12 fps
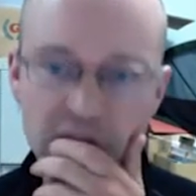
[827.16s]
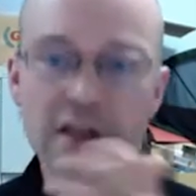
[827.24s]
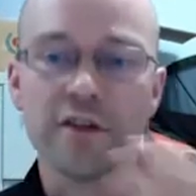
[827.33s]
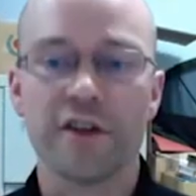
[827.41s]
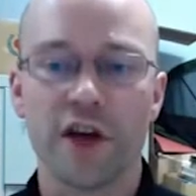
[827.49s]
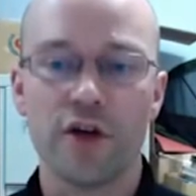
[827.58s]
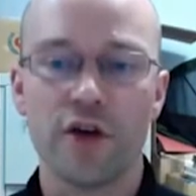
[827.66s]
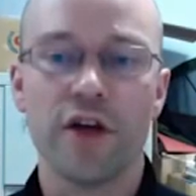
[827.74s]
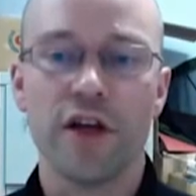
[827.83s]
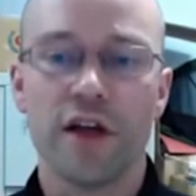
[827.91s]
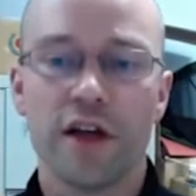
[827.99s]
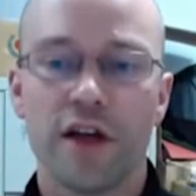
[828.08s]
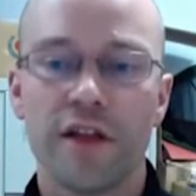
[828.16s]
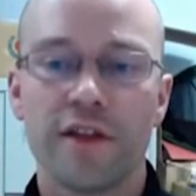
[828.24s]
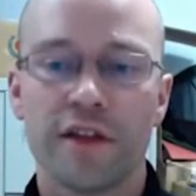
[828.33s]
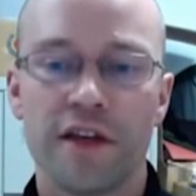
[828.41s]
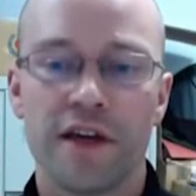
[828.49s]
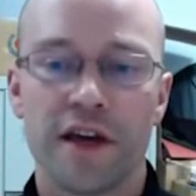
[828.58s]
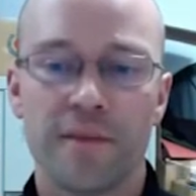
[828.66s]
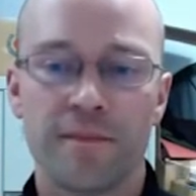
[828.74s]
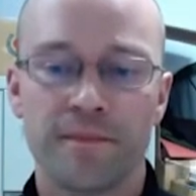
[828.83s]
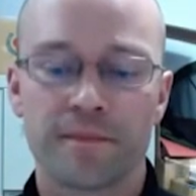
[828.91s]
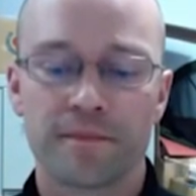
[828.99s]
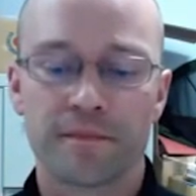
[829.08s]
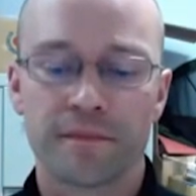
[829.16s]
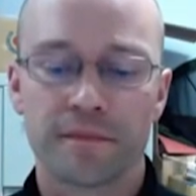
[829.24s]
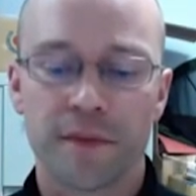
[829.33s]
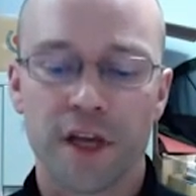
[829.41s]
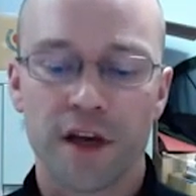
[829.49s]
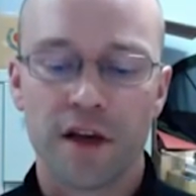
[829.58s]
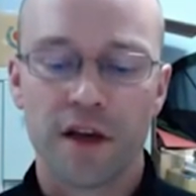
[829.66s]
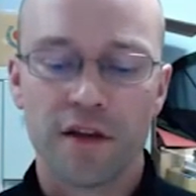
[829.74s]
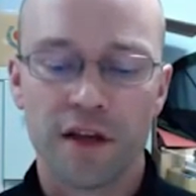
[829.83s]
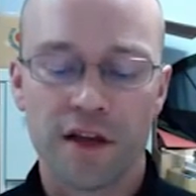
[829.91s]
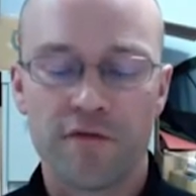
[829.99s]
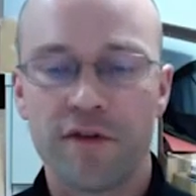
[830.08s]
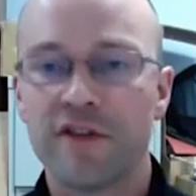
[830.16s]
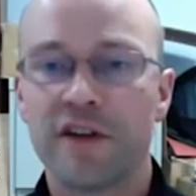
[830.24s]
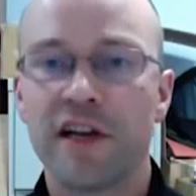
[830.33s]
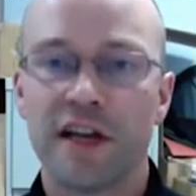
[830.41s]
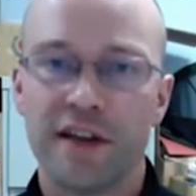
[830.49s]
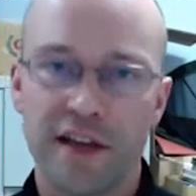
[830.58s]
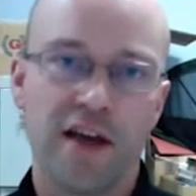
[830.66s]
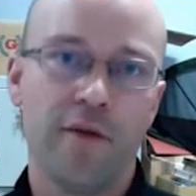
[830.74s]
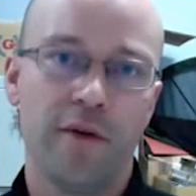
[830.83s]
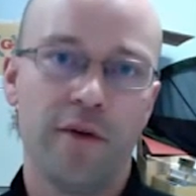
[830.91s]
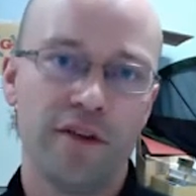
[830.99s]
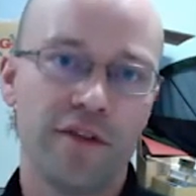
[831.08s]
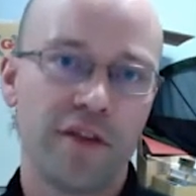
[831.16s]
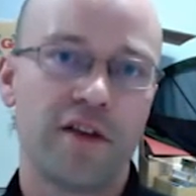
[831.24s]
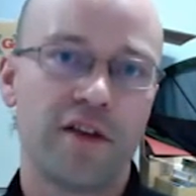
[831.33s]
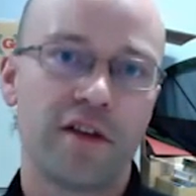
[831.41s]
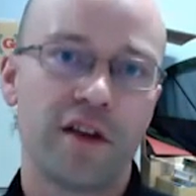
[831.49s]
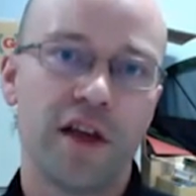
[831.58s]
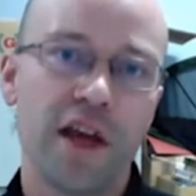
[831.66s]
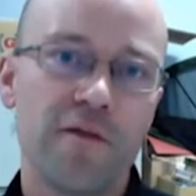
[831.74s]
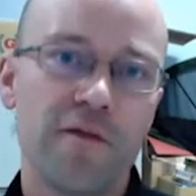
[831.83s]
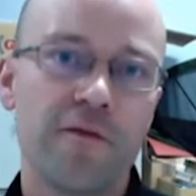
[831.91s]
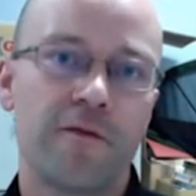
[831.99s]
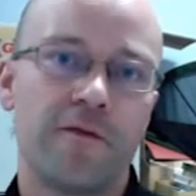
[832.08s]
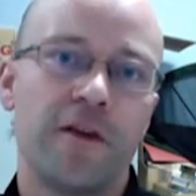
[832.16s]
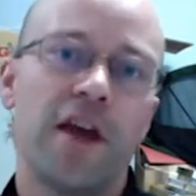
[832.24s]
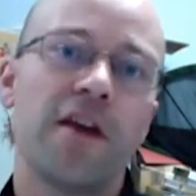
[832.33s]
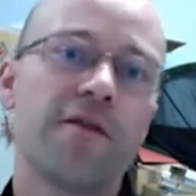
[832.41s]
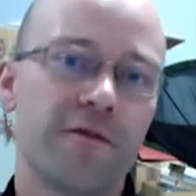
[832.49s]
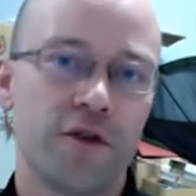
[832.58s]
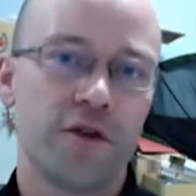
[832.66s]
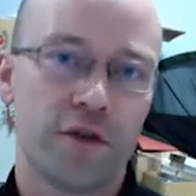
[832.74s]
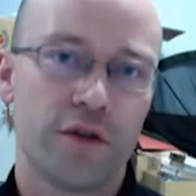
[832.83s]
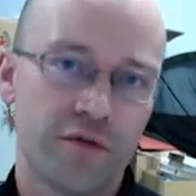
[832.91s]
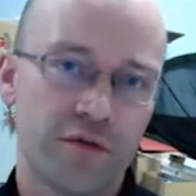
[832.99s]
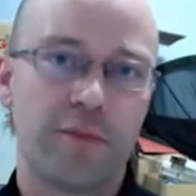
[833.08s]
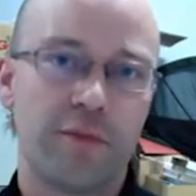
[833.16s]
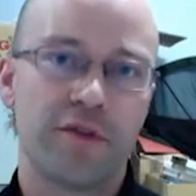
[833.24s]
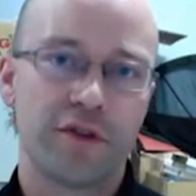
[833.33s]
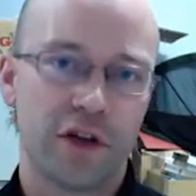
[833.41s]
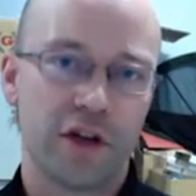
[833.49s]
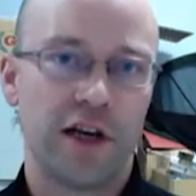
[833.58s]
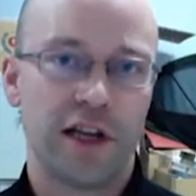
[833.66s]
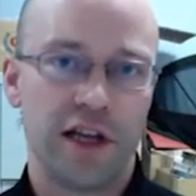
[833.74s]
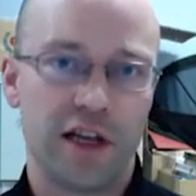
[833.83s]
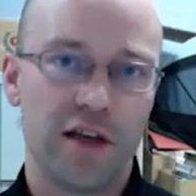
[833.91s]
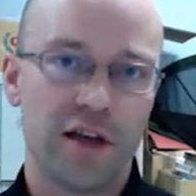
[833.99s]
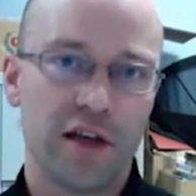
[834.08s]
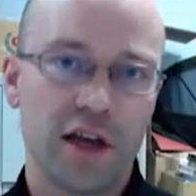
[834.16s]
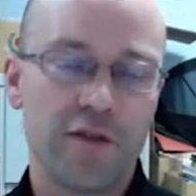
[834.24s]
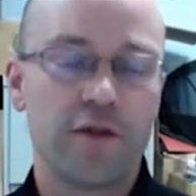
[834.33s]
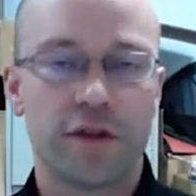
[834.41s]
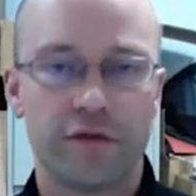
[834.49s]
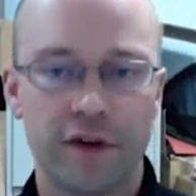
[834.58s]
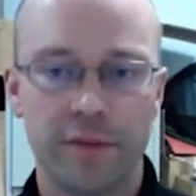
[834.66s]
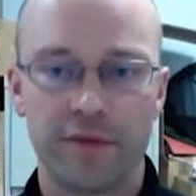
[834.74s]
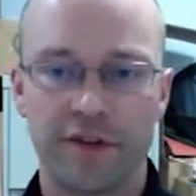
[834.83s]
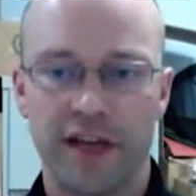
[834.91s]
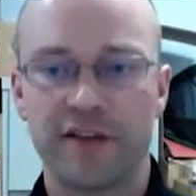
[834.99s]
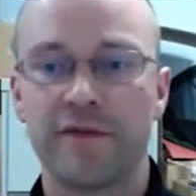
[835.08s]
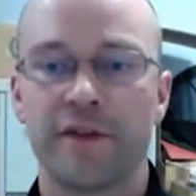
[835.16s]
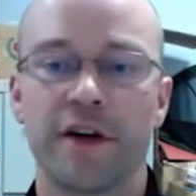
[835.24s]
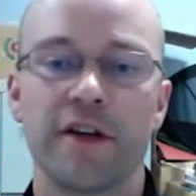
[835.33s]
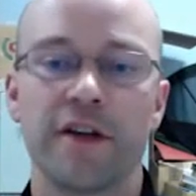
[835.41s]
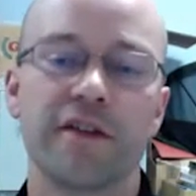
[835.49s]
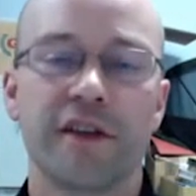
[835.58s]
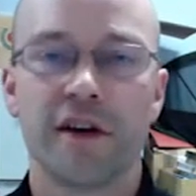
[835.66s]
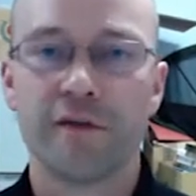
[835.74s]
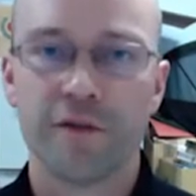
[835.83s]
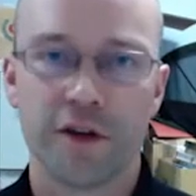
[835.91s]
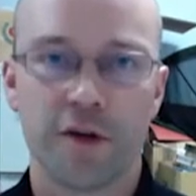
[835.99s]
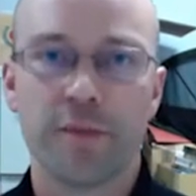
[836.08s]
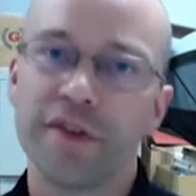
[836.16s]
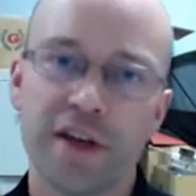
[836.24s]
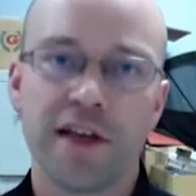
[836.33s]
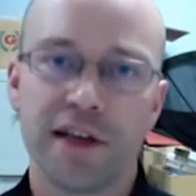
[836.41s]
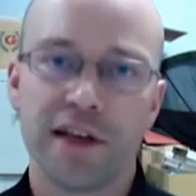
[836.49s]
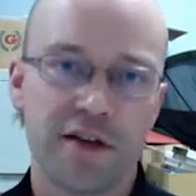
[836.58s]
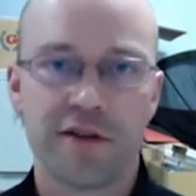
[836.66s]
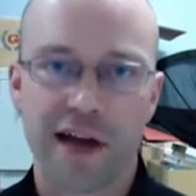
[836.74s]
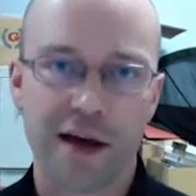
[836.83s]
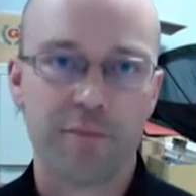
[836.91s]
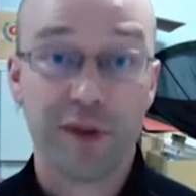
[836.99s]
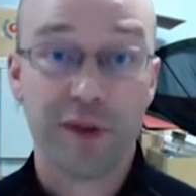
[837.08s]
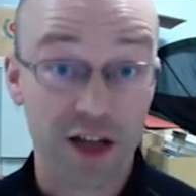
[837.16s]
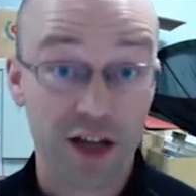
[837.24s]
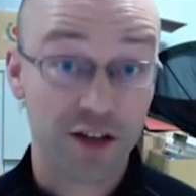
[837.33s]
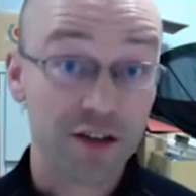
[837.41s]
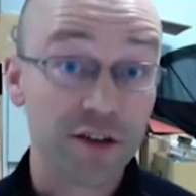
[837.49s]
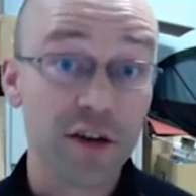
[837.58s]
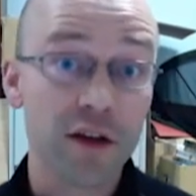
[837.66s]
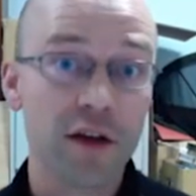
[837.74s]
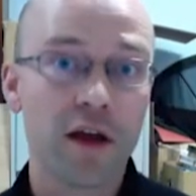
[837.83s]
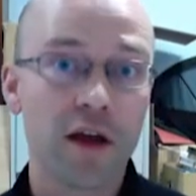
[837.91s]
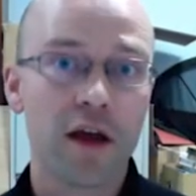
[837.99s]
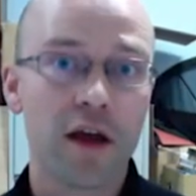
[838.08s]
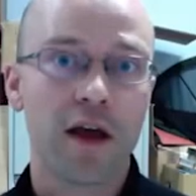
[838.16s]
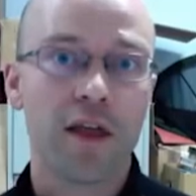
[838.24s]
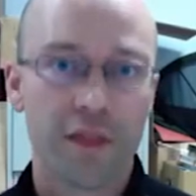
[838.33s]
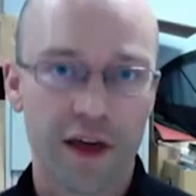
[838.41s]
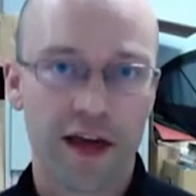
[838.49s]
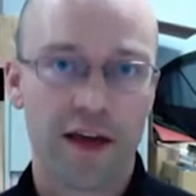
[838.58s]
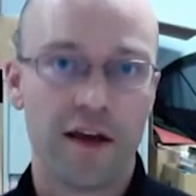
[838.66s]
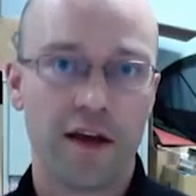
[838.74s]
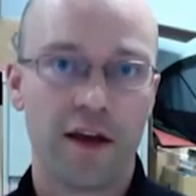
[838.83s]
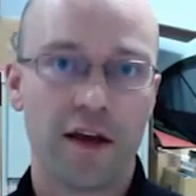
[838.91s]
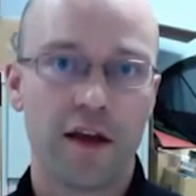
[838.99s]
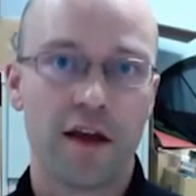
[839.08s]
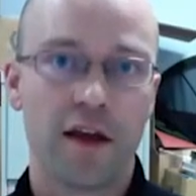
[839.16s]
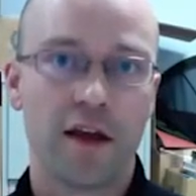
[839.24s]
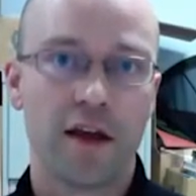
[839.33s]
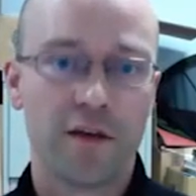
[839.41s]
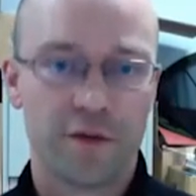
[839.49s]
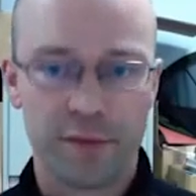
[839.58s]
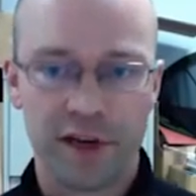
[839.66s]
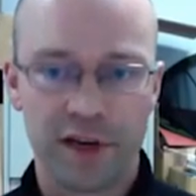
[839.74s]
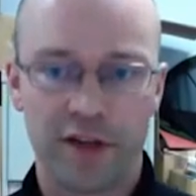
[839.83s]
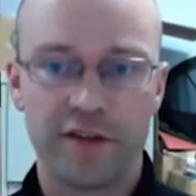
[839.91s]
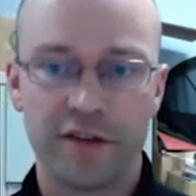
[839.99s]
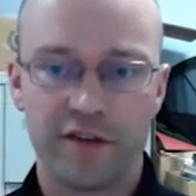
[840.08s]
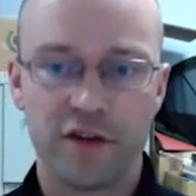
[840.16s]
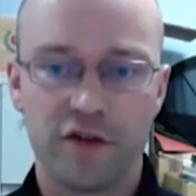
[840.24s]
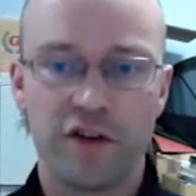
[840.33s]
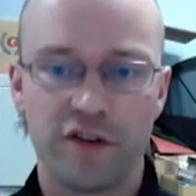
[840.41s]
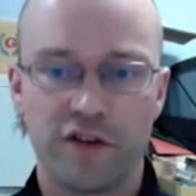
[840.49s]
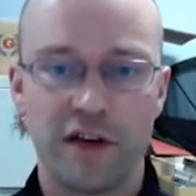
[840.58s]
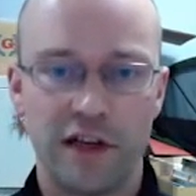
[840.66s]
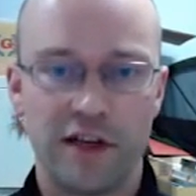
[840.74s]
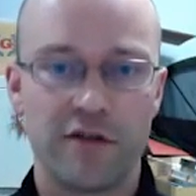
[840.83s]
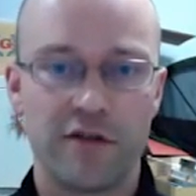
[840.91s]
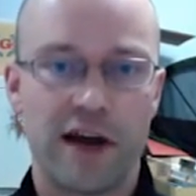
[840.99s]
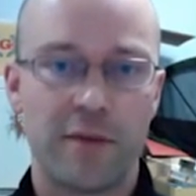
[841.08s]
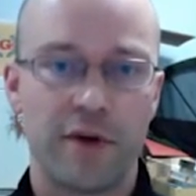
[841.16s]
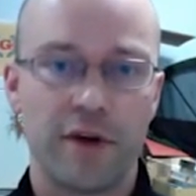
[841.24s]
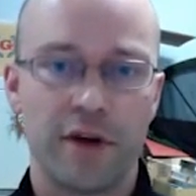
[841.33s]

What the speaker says: So the original idea was that if your thrips colony, if your thrips nest finds itself on a particularly crap plant, then if the plant is nutritionally crap